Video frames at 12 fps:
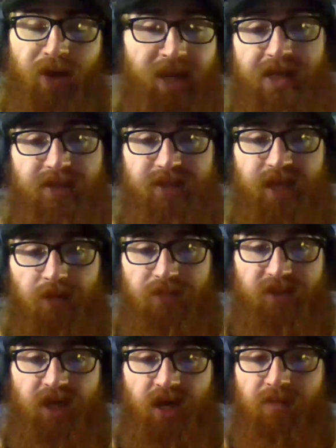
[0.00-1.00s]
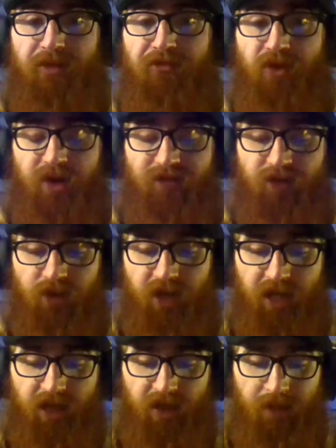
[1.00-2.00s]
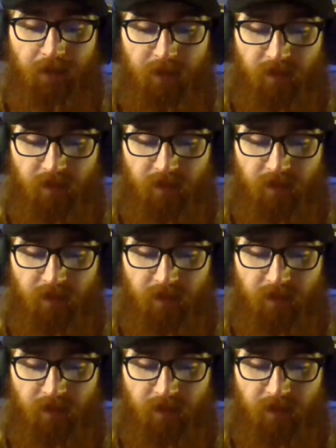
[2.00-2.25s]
and he stops time in front of her again.